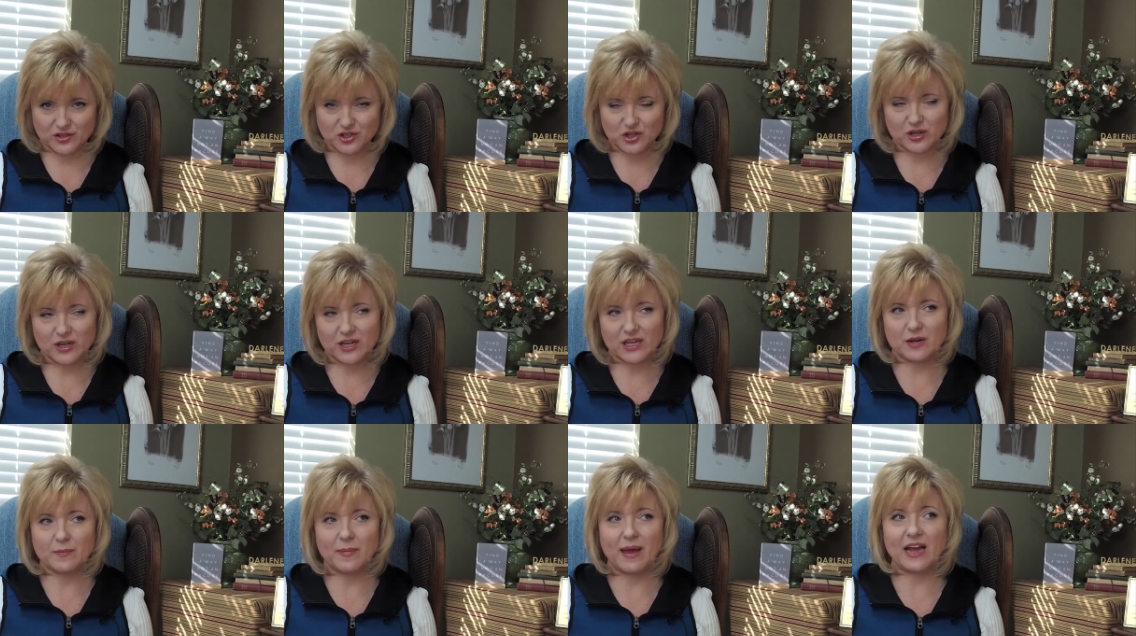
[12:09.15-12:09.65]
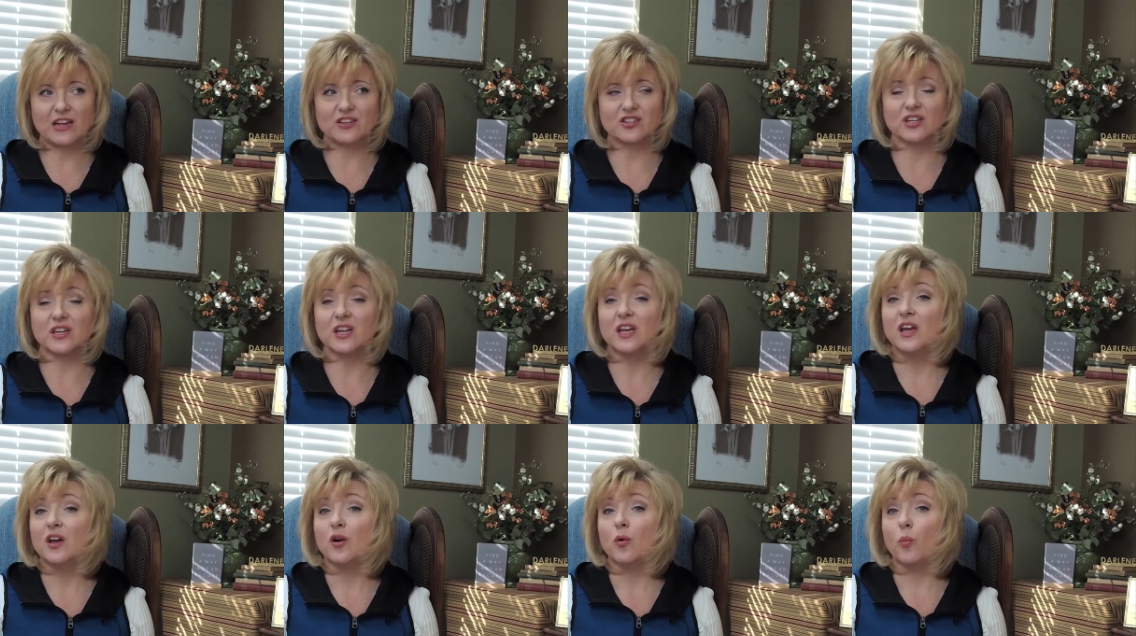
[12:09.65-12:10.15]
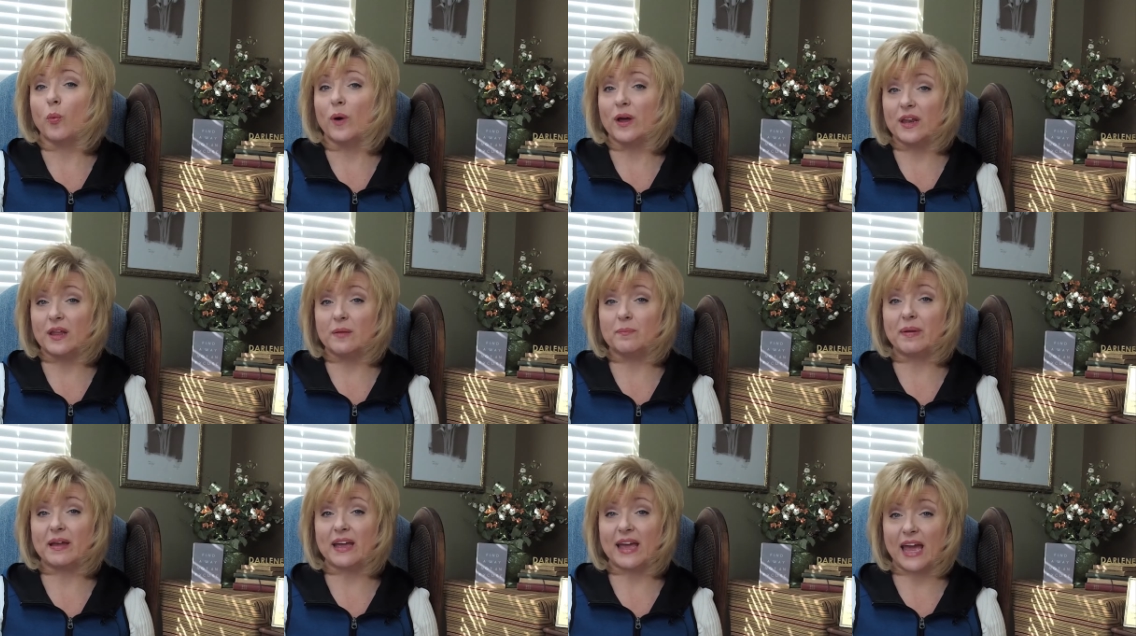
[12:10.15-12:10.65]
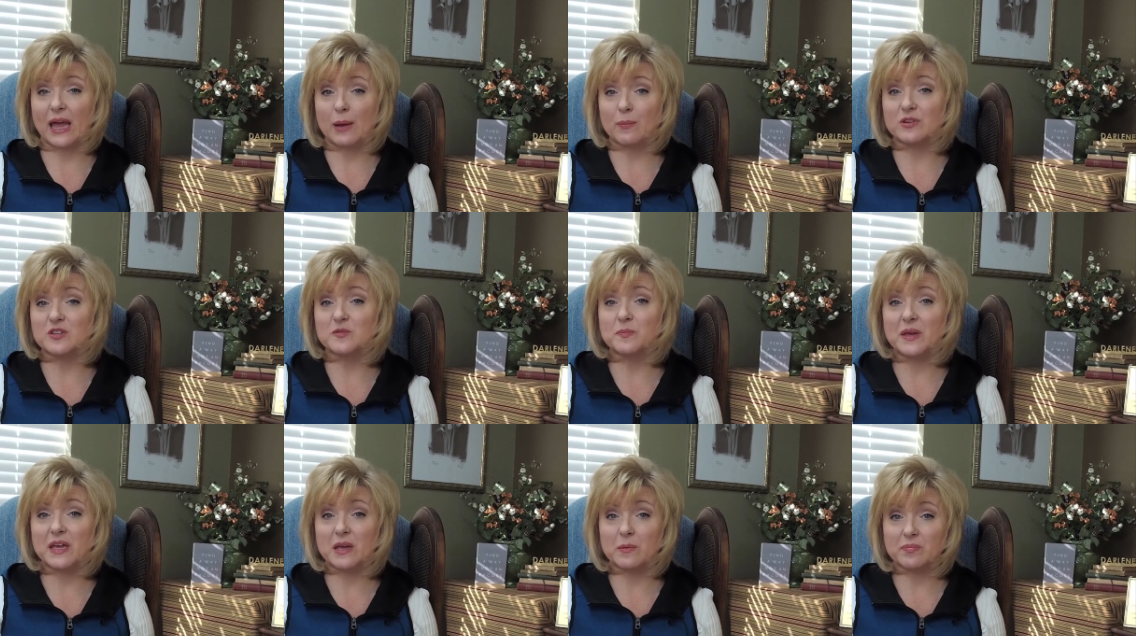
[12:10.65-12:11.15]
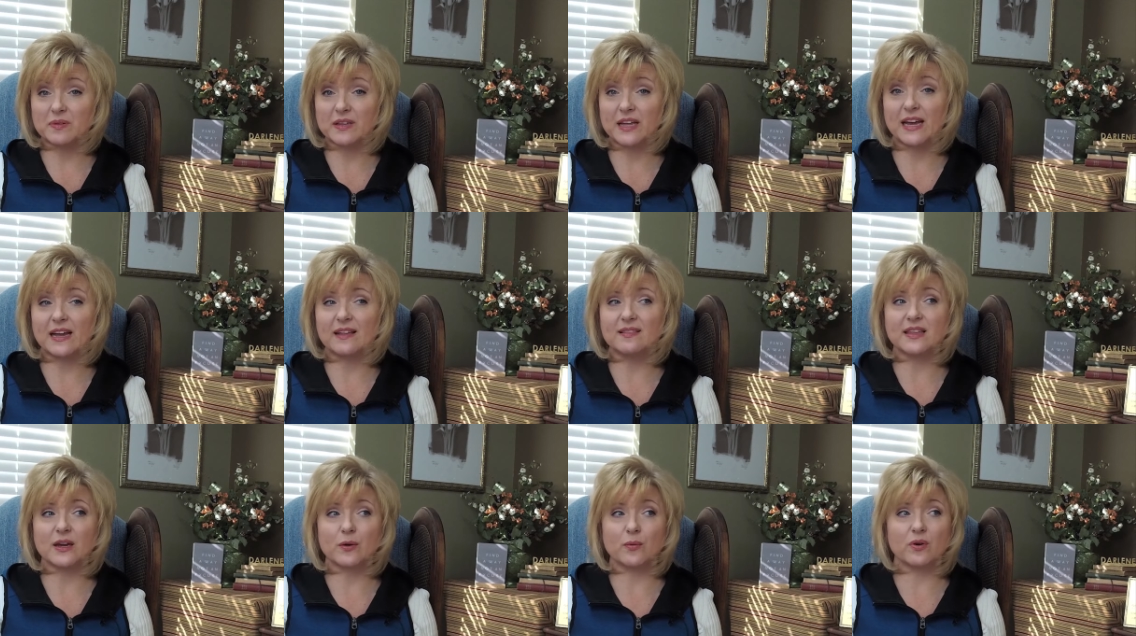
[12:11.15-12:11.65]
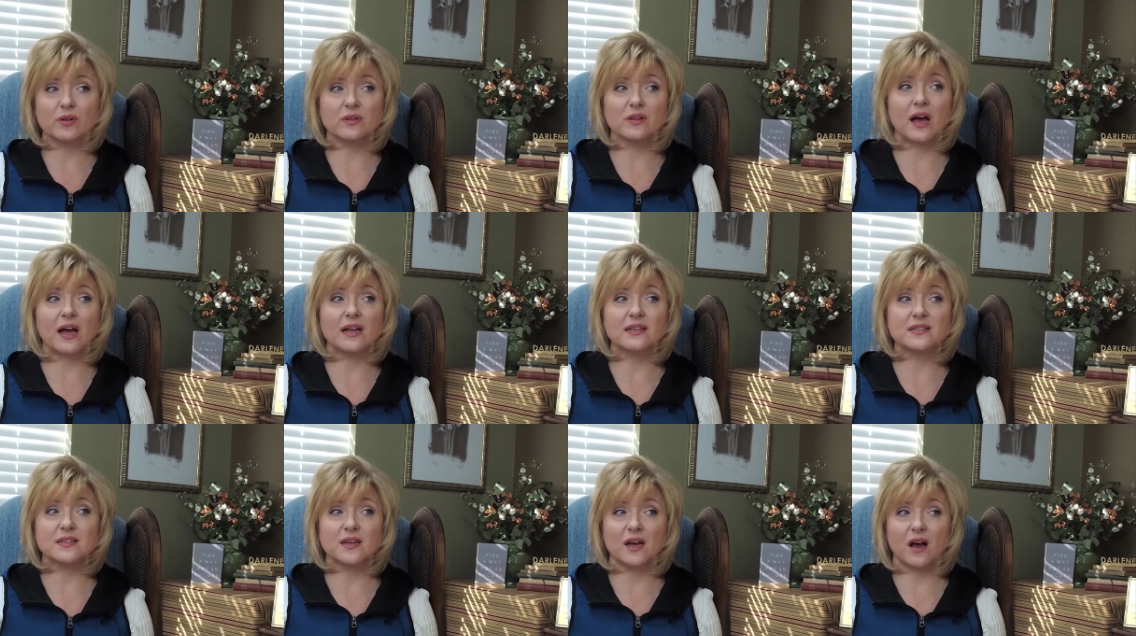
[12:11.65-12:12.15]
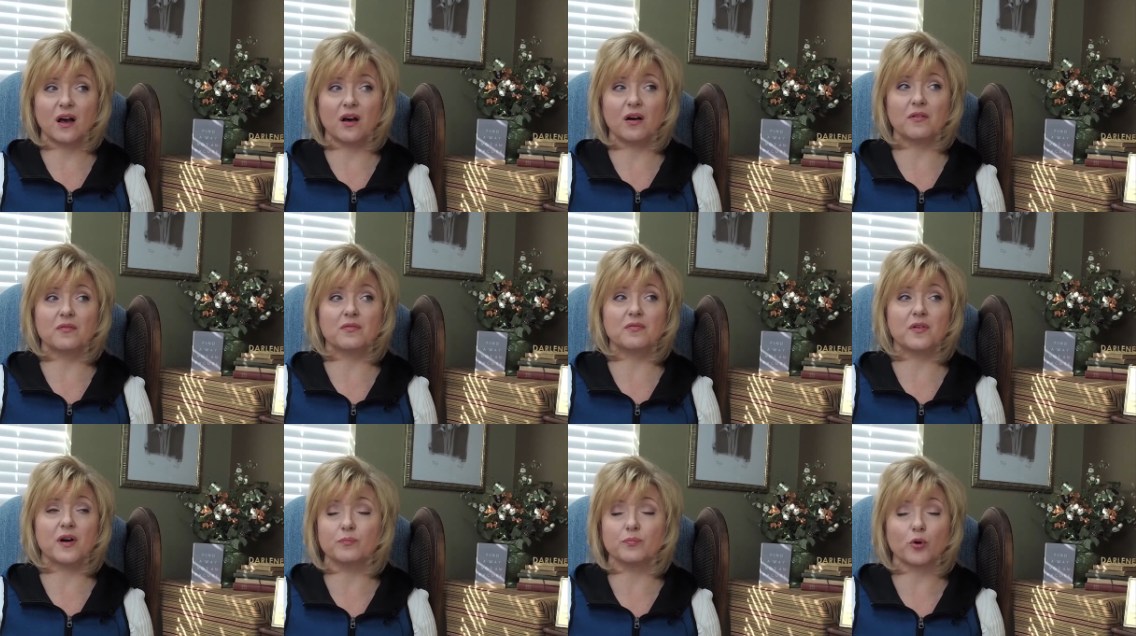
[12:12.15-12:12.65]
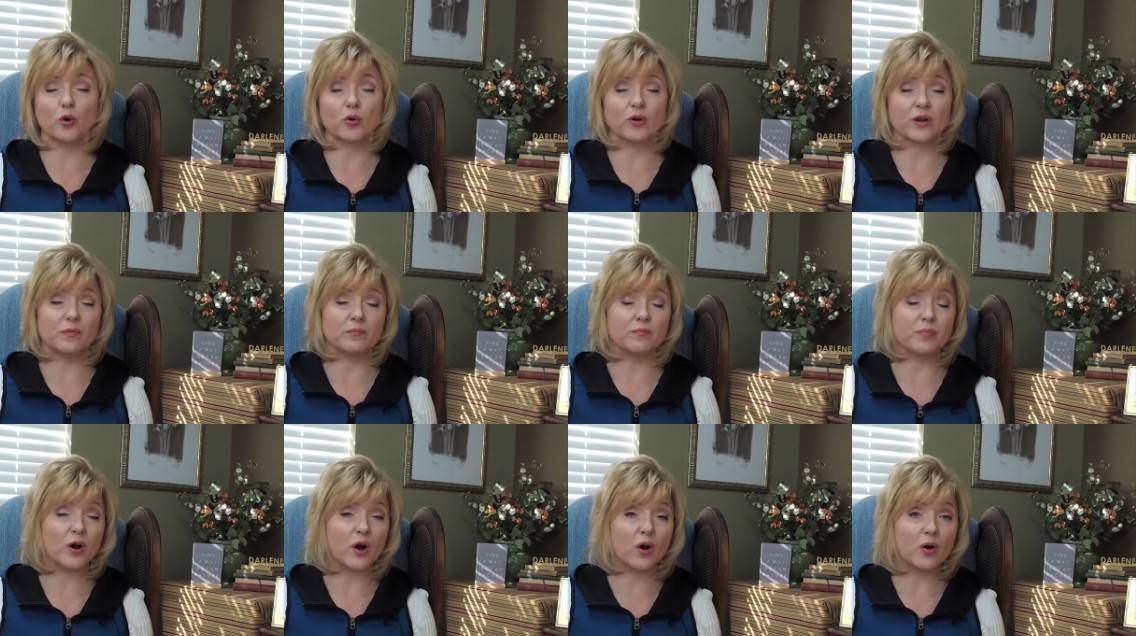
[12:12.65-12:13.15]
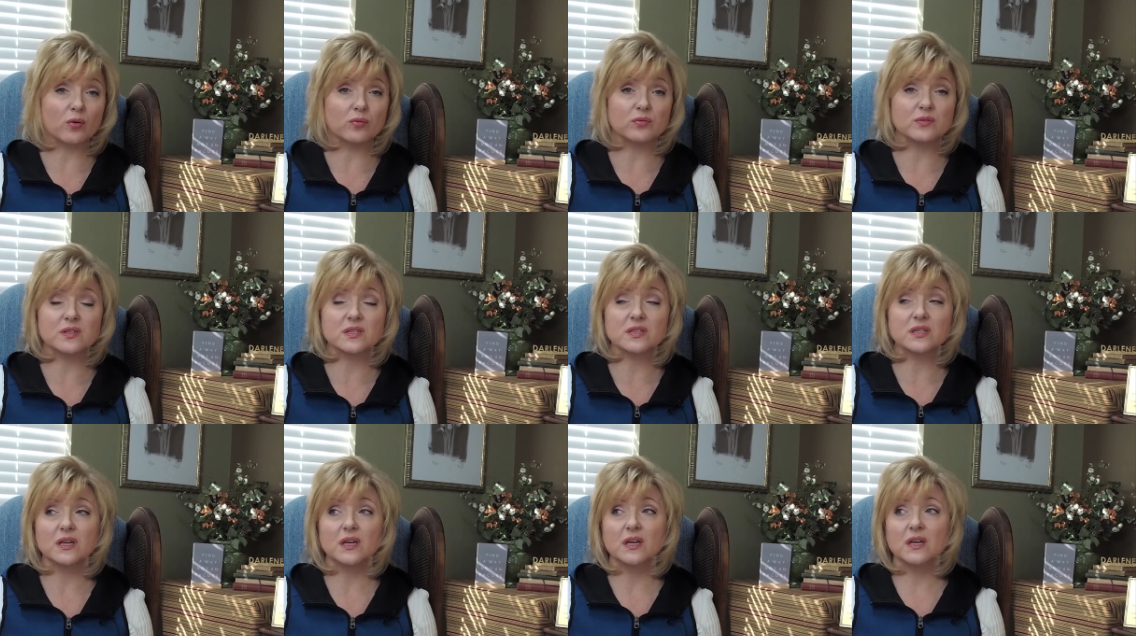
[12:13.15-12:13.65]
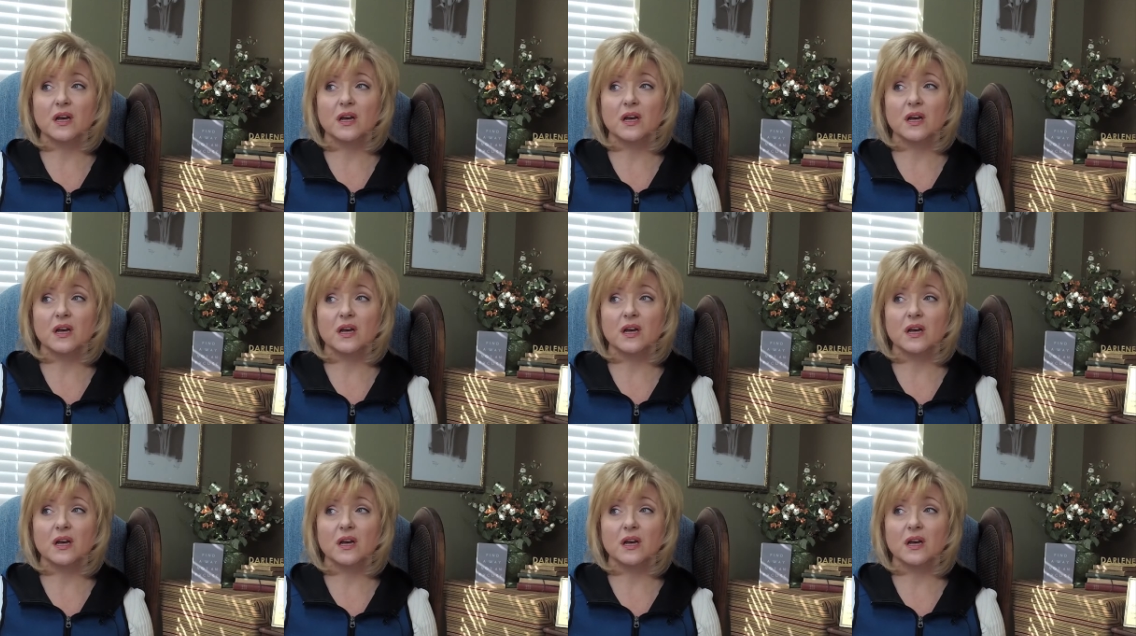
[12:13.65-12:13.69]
So you can imagine when the game was being played, there were lots of broken bones.